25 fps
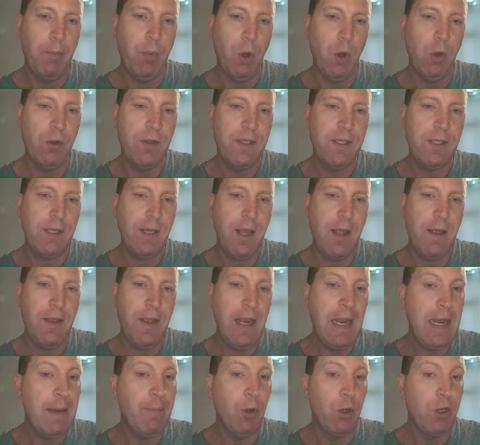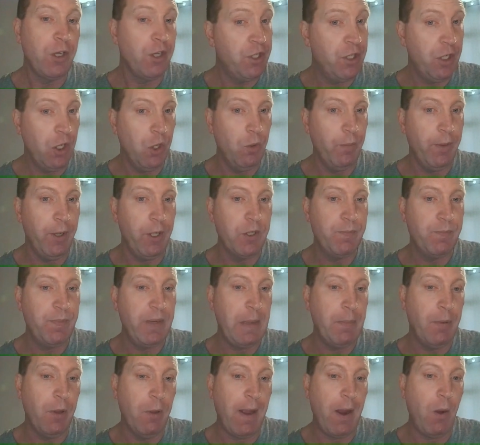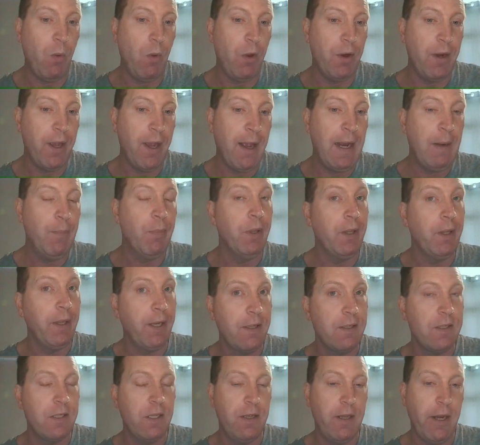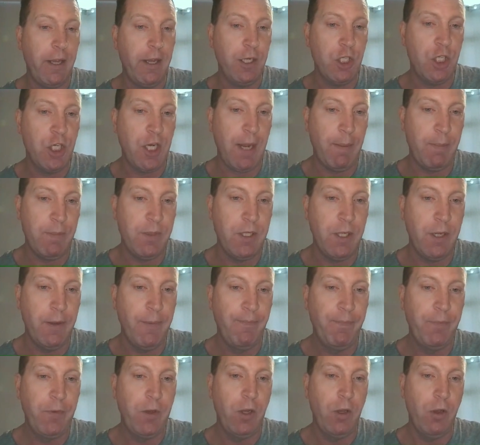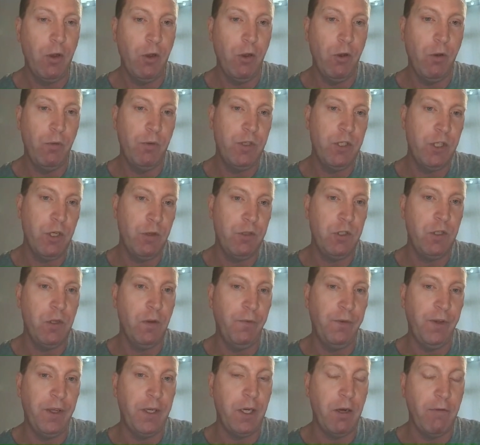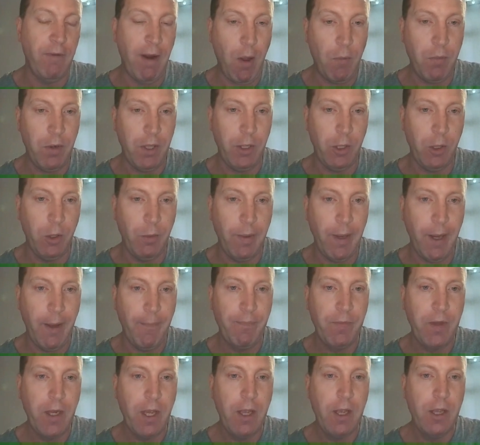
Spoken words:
But in the ebook, I do, because people might want a hyperlink to the next chapter or to click around a little bit.